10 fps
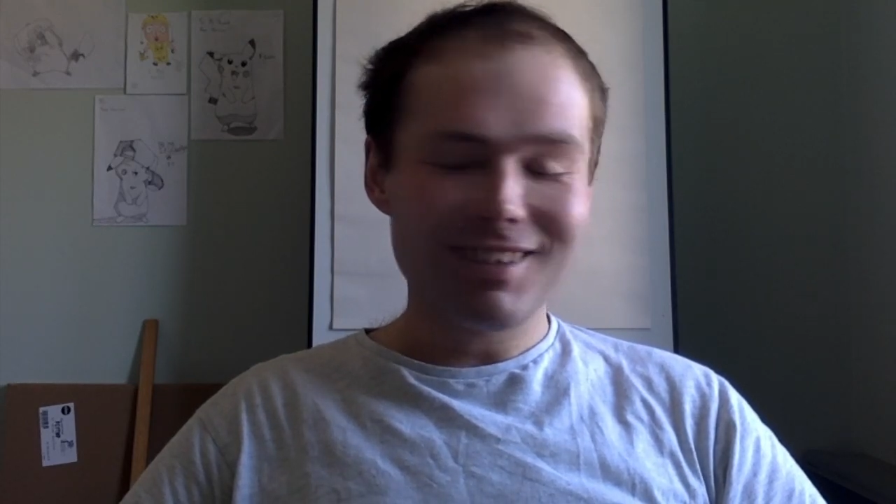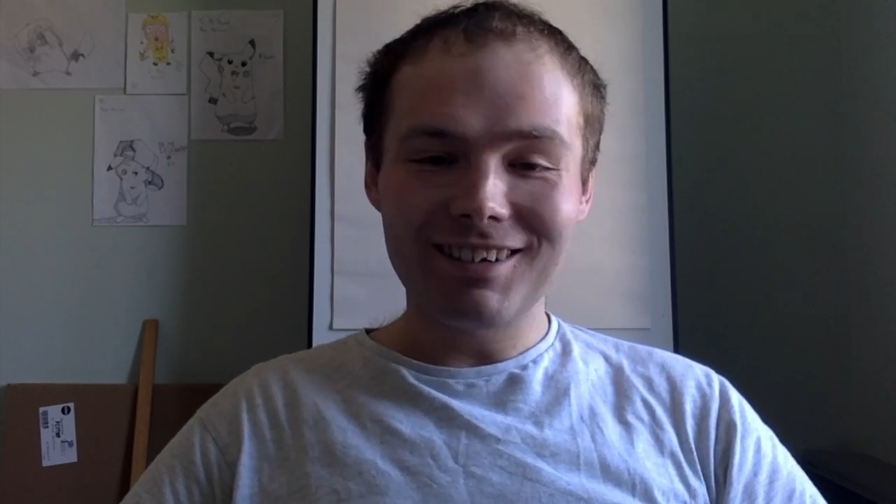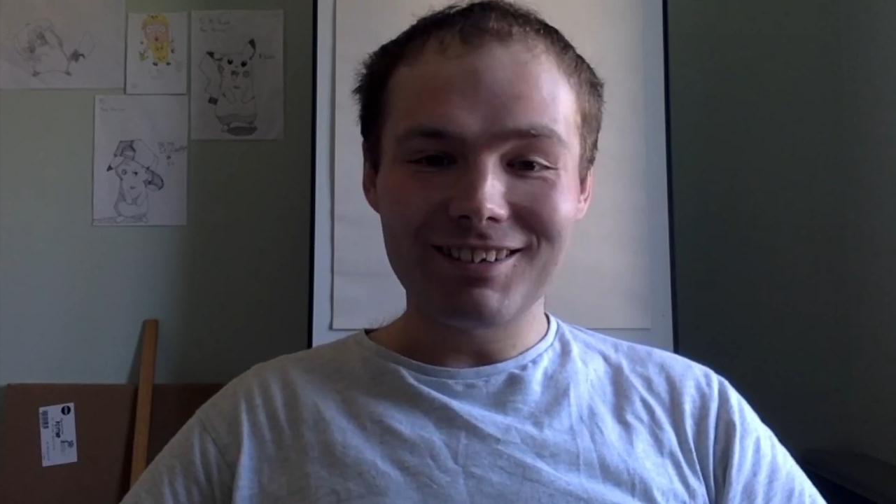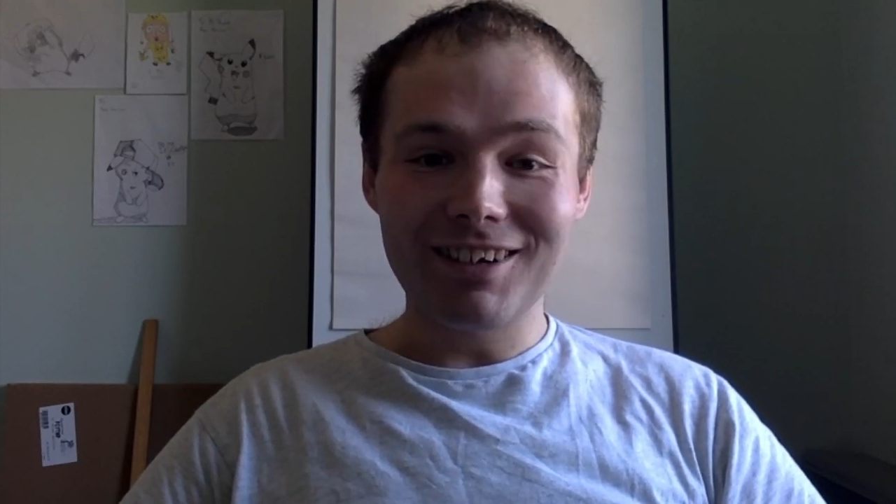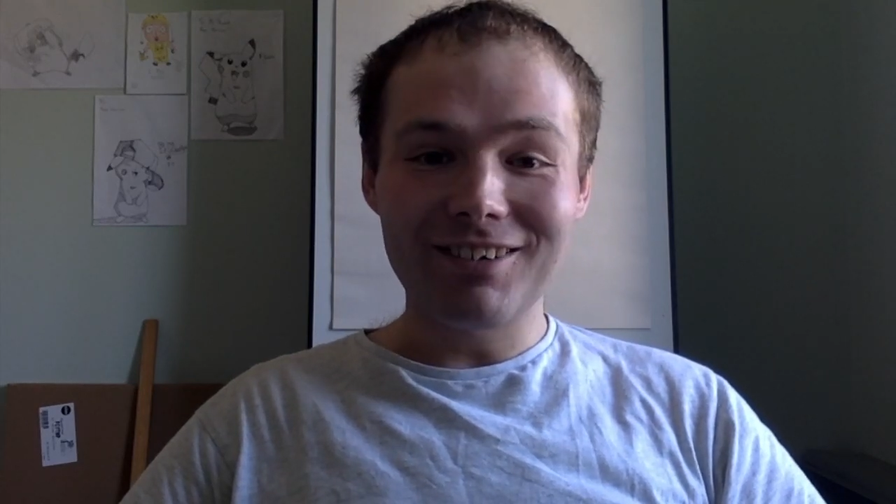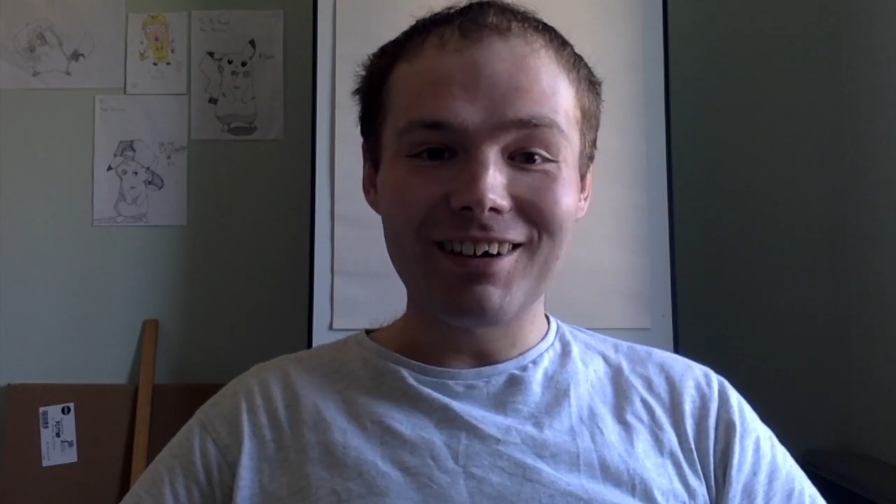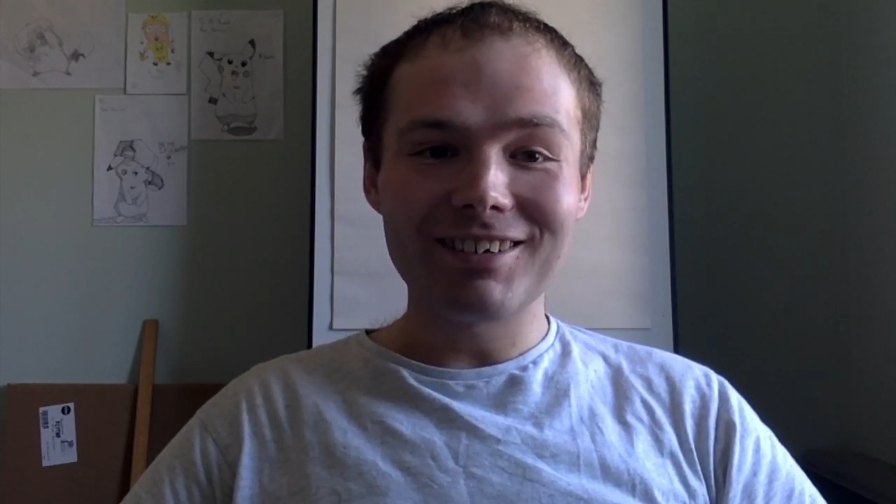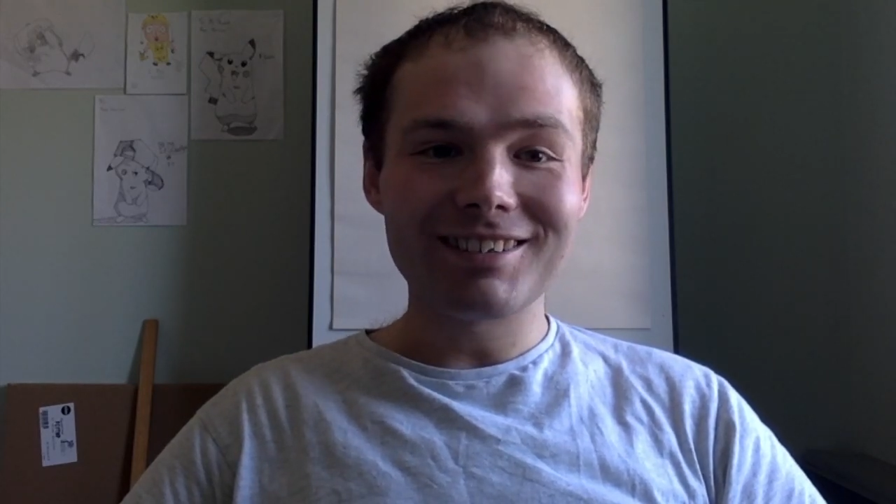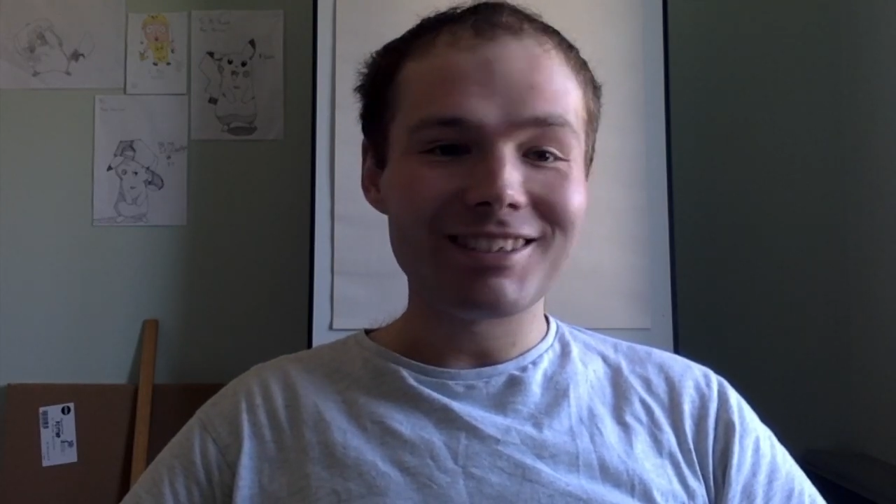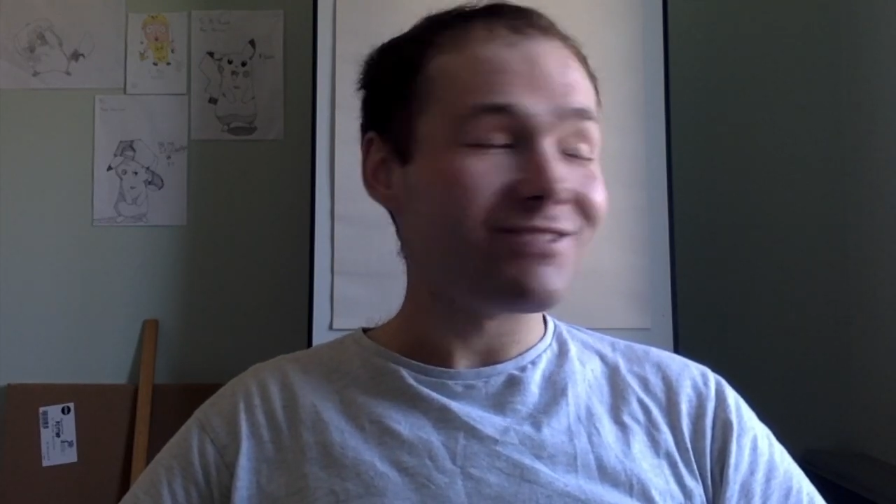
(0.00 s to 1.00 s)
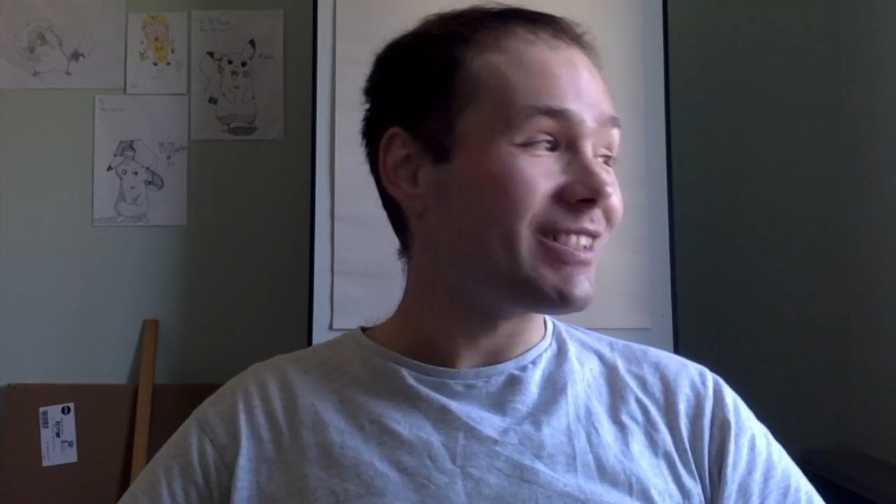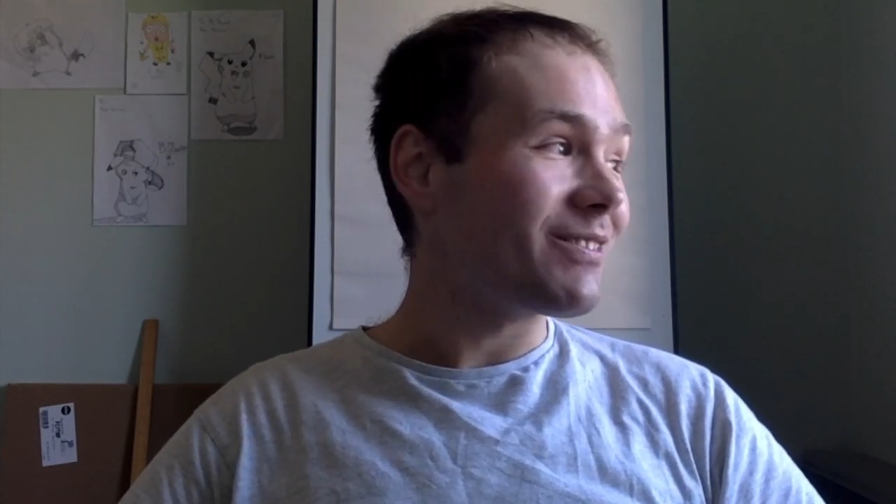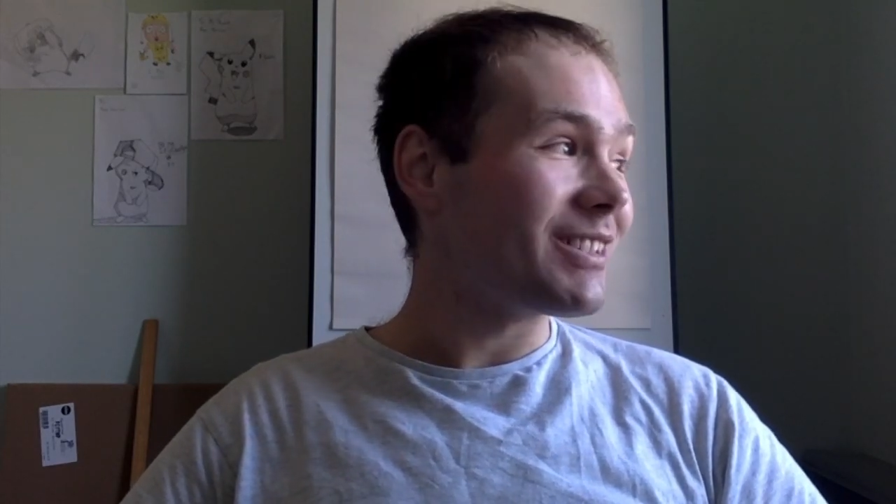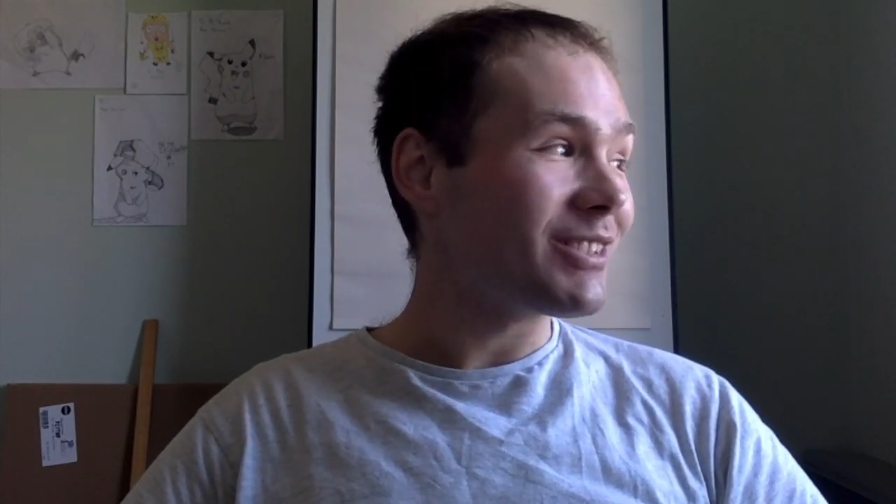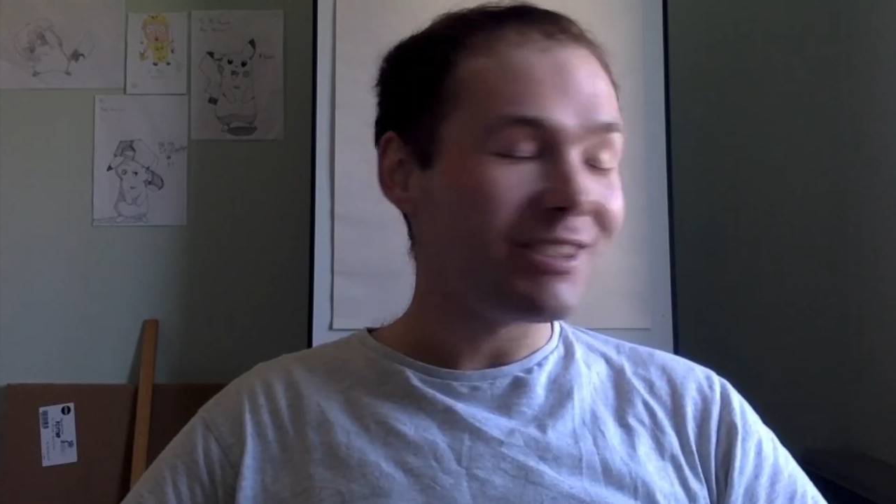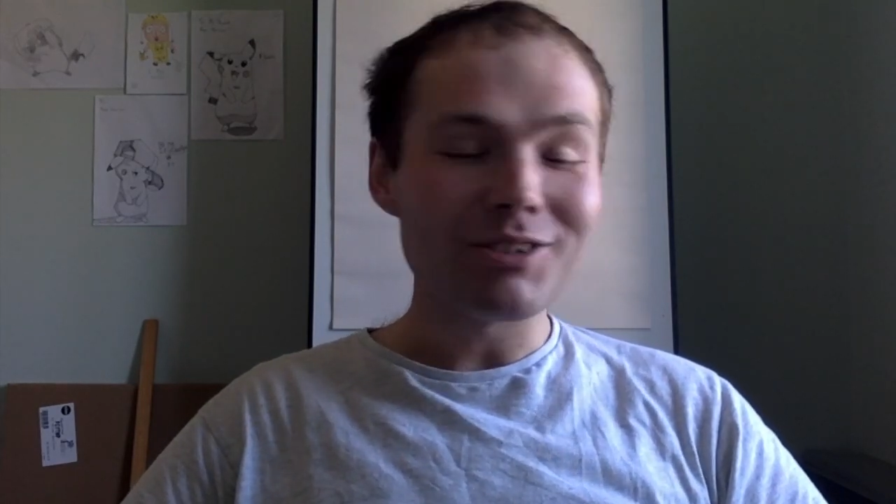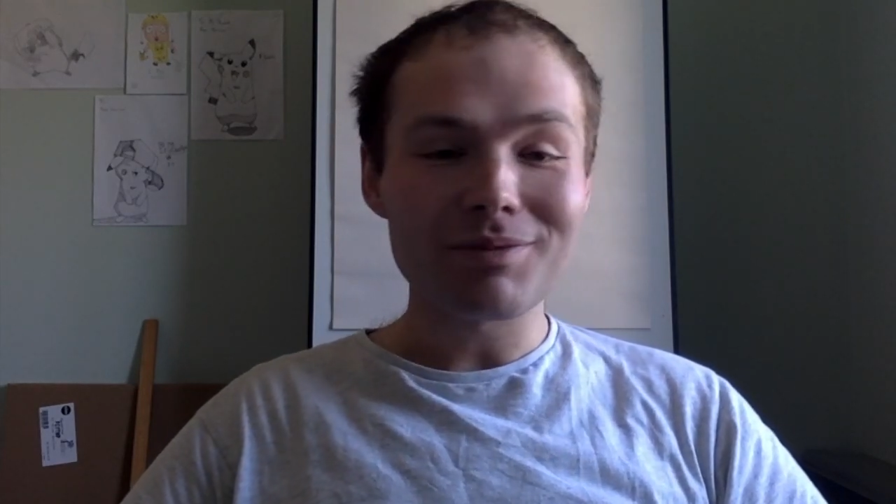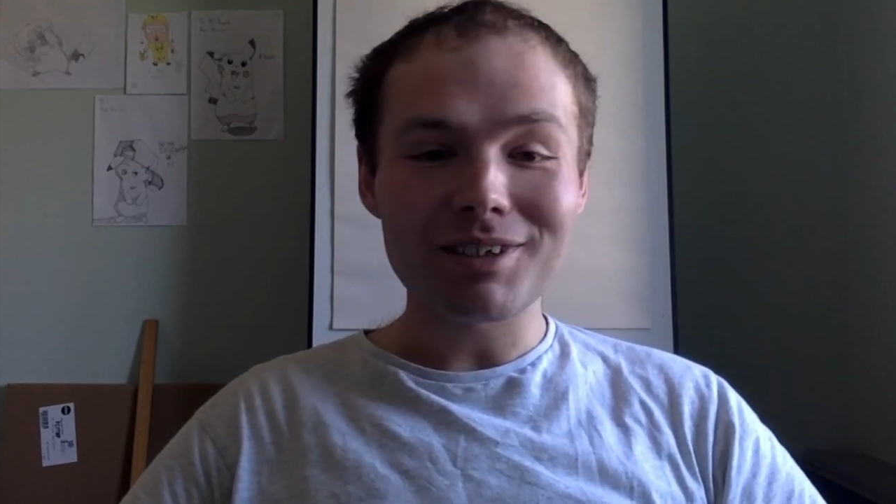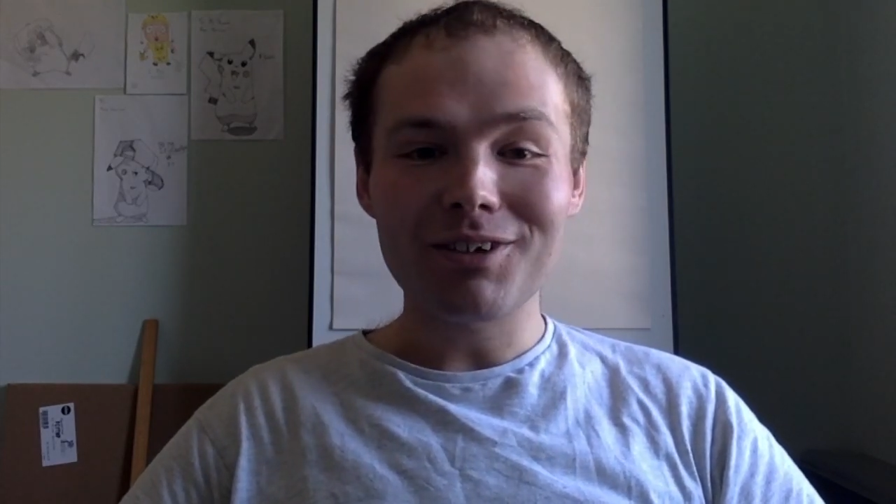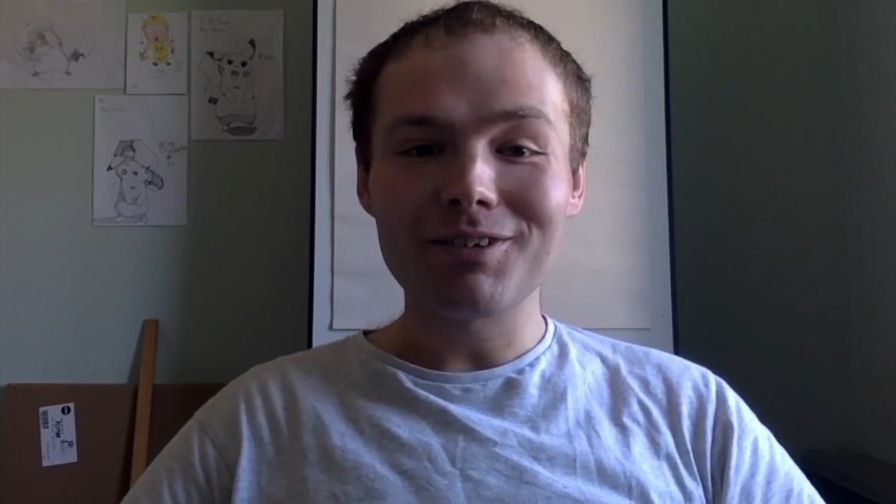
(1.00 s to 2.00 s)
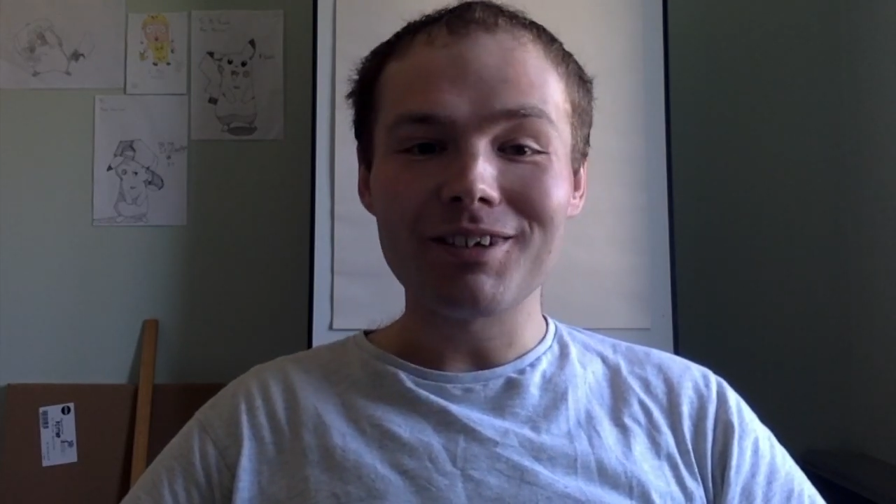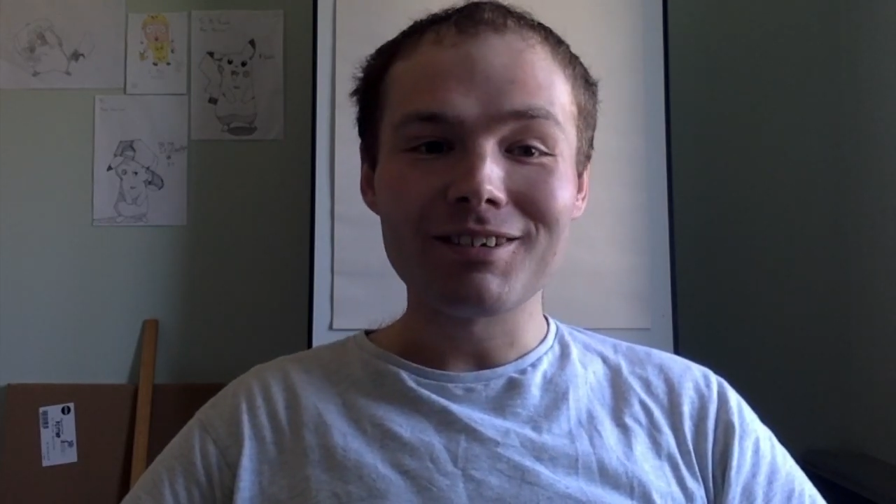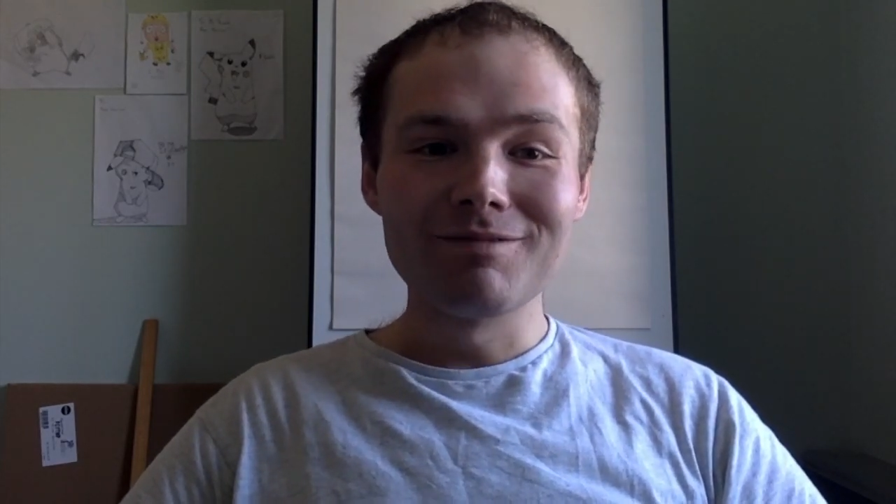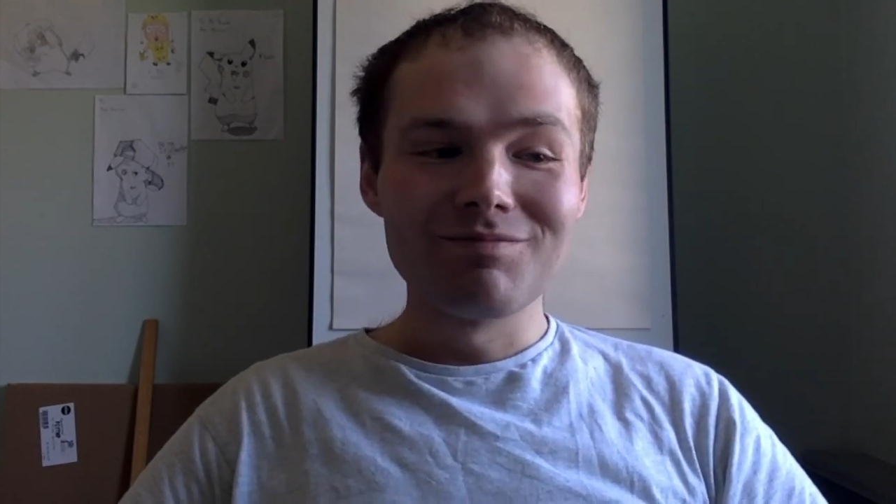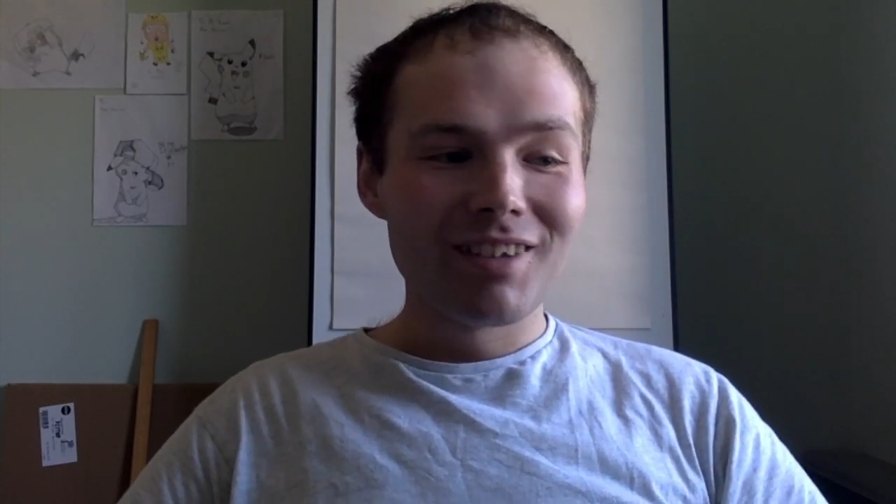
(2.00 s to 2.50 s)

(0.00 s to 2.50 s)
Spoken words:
kind of go out in the evening when it's a little bit cooler.